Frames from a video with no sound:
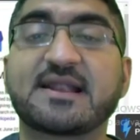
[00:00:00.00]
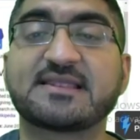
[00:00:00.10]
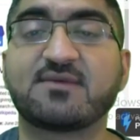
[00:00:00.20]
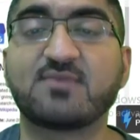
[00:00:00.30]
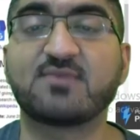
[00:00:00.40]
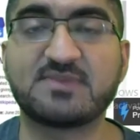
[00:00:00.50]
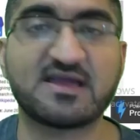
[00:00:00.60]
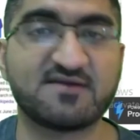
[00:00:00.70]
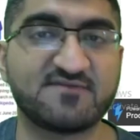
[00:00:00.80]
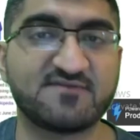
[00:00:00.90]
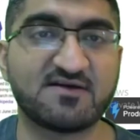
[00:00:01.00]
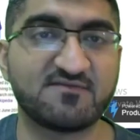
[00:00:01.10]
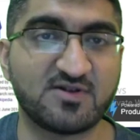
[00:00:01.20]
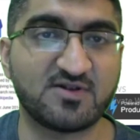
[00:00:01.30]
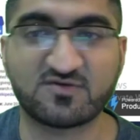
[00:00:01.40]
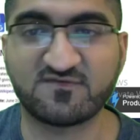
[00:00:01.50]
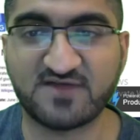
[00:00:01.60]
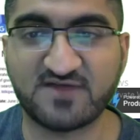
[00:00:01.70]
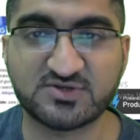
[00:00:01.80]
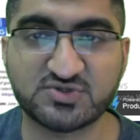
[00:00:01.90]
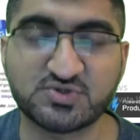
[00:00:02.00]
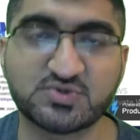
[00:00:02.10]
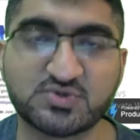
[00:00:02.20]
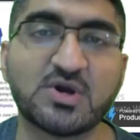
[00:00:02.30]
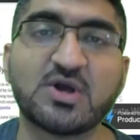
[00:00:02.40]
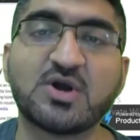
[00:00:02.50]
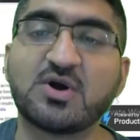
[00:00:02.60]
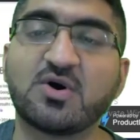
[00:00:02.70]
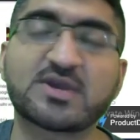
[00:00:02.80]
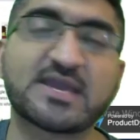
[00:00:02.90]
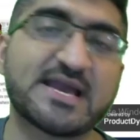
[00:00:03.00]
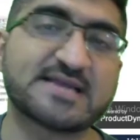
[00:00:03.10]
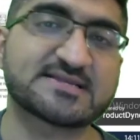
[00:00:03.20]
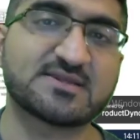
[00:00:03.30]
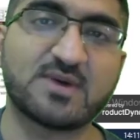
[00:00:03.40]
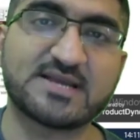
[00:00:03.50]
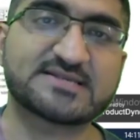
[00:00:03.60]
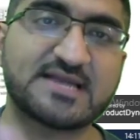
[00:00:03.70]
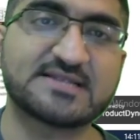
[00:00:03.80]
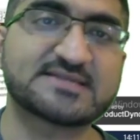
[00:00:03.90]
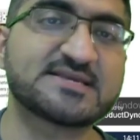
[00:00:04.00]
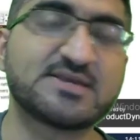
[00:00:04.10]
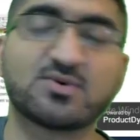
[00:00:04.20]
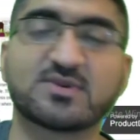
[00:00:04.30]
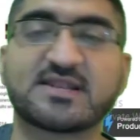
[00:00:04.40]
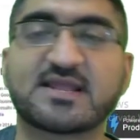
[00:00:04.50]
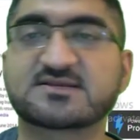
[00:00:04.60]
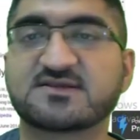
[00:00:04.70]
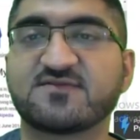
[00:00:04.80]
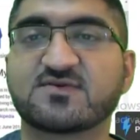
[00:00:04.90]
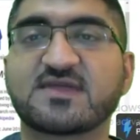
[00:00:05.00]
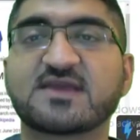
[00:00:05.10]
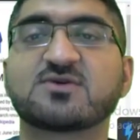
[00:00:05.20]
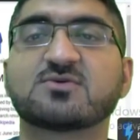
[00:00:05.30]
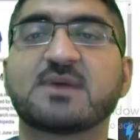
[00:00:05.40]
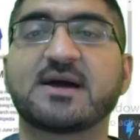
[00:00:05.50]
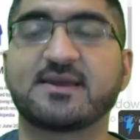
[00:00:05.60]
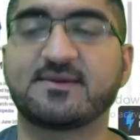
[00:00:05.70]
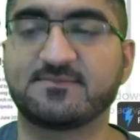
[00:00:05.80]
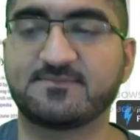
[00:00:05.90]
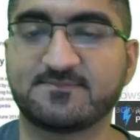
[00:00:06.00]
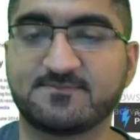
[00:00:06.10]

and they will be having a lot of value to you. Okay guys, otherwise I'll see you on the next review. Thank you. Bye.